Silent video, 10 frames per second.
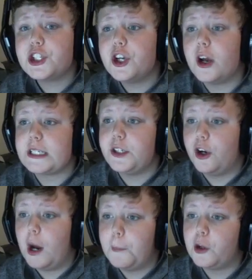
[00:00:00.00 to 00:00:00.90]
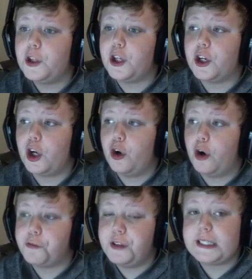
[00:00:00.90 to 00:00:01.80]
so you guys know, I'm only gonna go
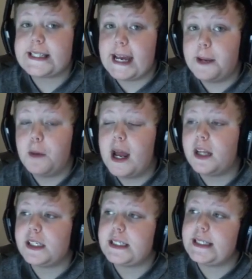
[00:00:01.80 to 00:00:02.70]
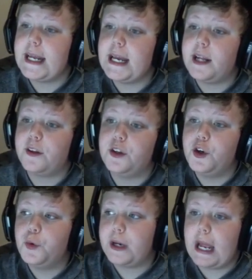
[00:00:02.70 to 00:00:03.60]
off this game. I understand the
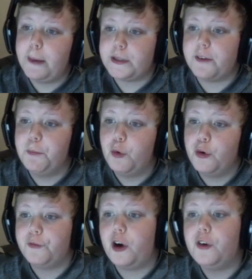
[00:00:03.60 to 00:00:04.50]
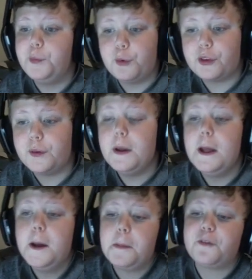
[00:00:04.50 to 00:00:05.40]
newer games have more involvement with them,
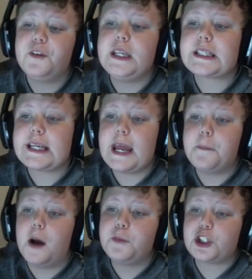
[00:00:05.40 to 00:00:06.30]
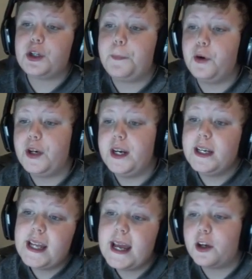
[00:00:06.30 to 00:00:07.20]
but for this game, I'm just gonna put it in,
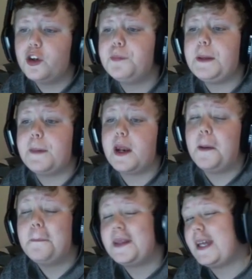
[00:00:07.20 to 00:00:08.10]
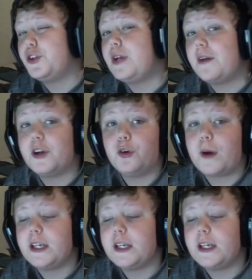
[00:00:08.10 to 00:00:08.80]
yeah, could be better, but they do have a great